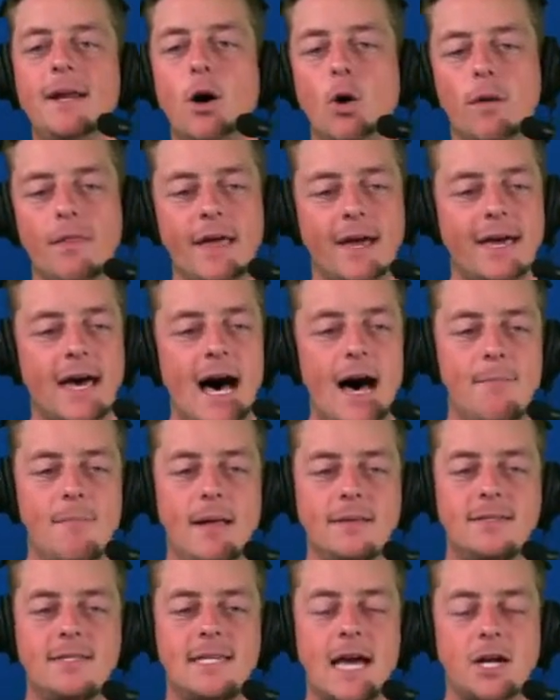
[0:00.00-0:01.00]
know in the
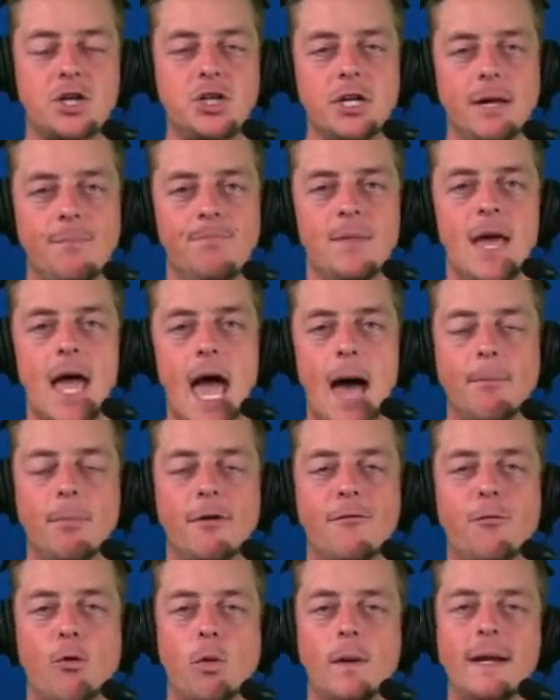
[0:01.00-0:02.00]
comments section. And
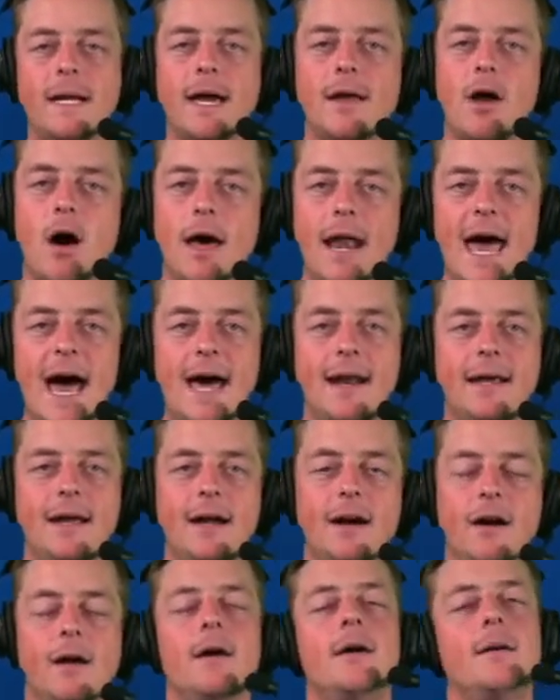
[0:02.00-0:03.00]
before we get on out of
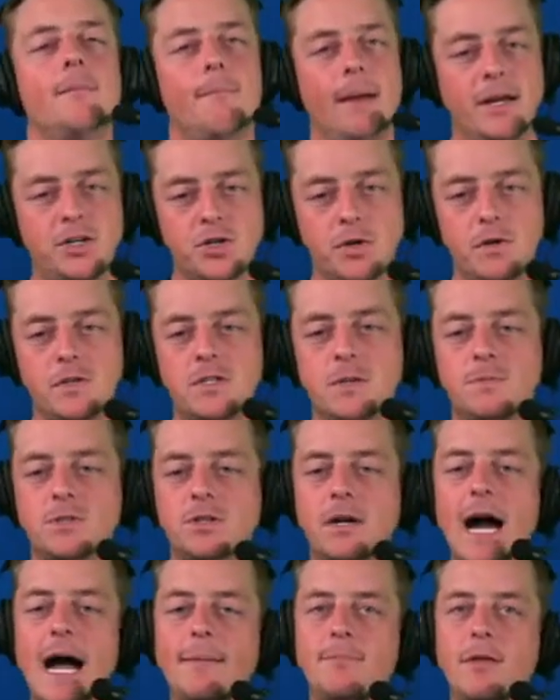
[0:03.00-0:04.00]
here, make sure you
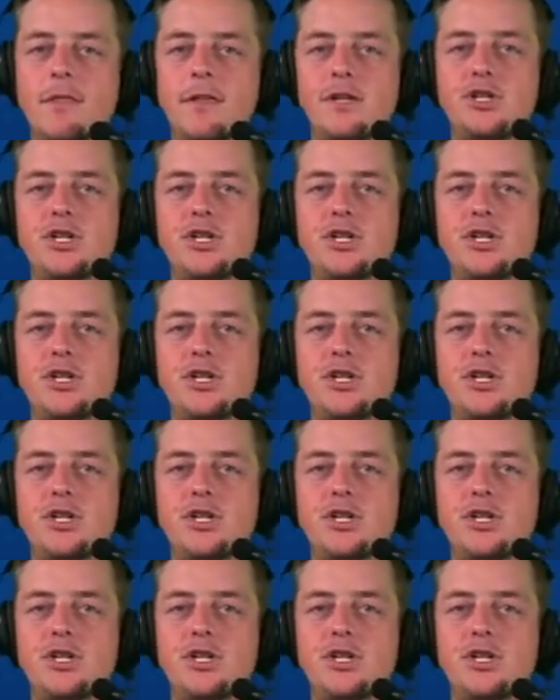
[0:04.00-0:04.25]
subscribe to the